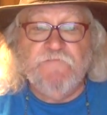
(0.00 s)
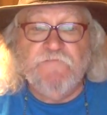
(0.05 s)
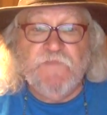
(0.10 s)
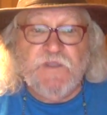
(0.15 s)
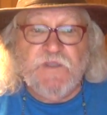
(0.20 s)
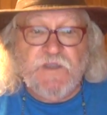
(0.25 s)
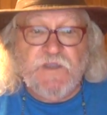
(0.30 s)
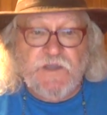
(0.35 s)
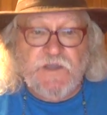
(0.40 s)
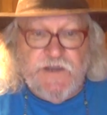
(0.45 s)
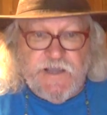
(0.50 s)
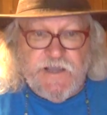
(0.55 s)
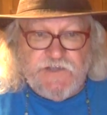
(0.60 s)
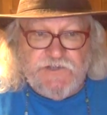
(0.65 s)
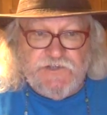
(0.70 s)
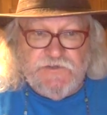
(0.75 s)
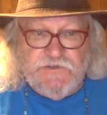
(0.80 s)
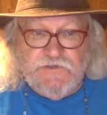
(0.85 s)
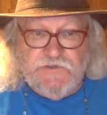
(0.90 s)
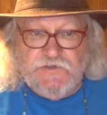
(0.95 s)

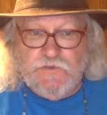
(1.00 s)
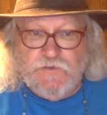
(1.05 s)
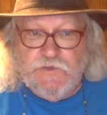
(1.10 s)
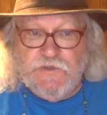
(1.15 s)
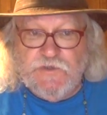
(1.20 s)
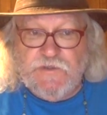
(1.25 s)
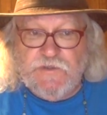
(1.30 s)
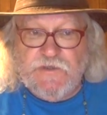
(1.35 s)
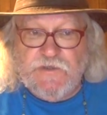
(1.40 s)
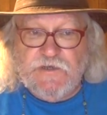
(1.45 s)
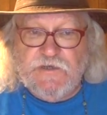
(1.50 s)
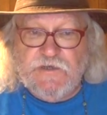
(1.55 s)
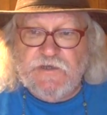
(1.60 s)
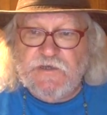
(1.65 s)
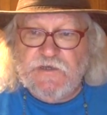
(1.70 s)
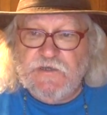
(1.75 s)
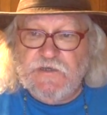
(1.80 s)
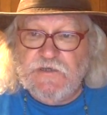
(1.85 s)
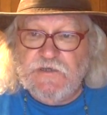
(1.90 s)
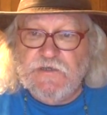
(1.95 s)
connections with
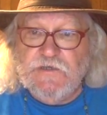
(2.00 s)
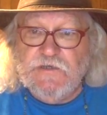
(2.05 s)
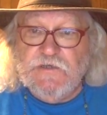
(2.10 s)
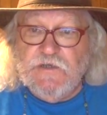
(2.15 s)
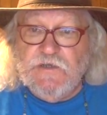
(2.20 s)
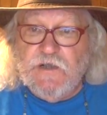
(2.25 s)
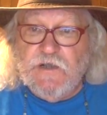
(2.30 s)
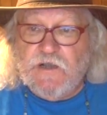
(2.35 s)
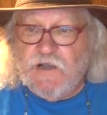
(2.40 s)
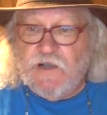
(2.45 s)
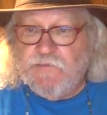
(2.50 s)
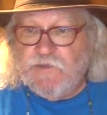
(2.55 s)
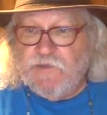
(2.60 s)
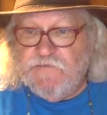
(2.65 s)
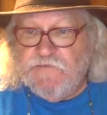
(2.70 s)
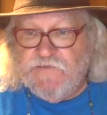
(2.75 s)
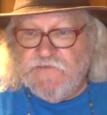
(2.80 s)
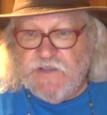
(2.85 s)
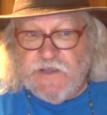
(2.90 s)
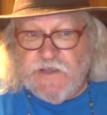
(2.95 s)
a couple
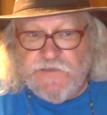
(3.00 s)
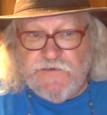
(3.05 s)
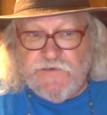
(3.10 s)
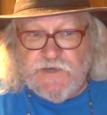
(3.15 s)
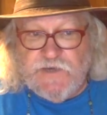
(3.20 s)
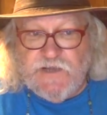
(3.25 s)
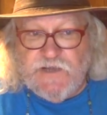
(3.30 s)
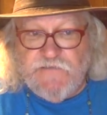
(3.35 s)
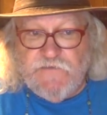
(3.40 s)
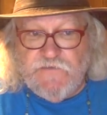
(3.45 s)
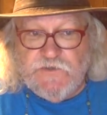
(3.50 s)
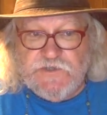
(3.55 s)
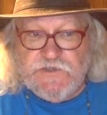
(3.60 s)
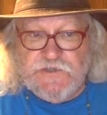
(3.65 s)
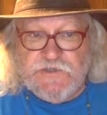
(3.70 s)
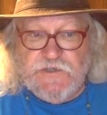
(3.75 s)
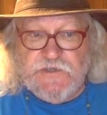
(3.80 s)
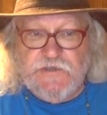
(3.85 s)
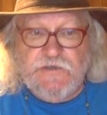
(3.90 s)
of the other novels,